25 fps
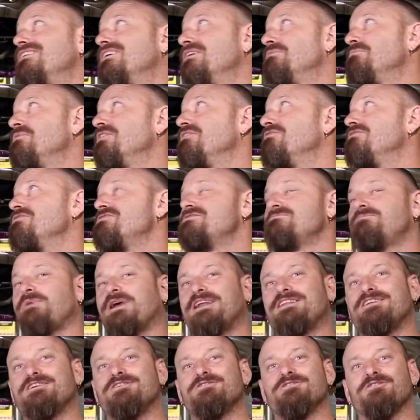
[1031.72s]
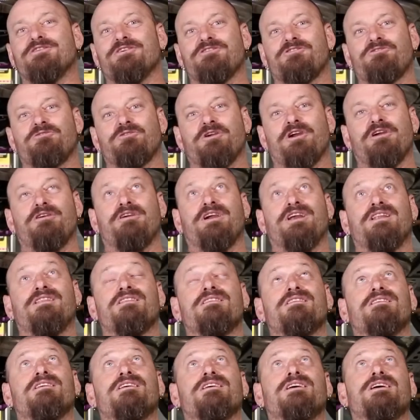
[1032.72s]
a bit of a spectacle, this rear
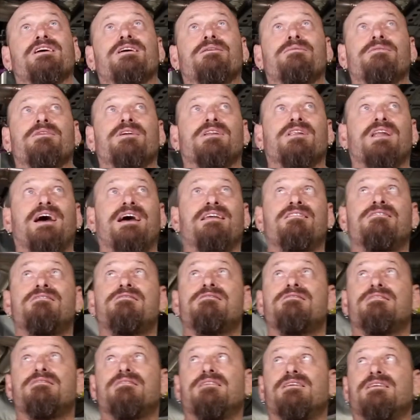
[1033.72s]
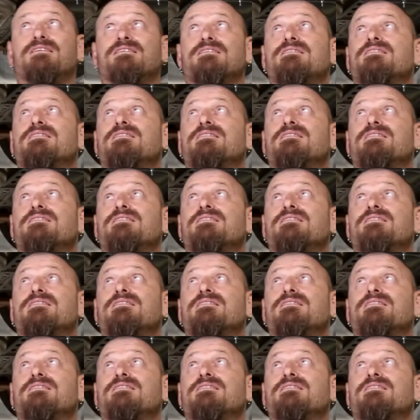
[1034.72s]
end. Um, the lads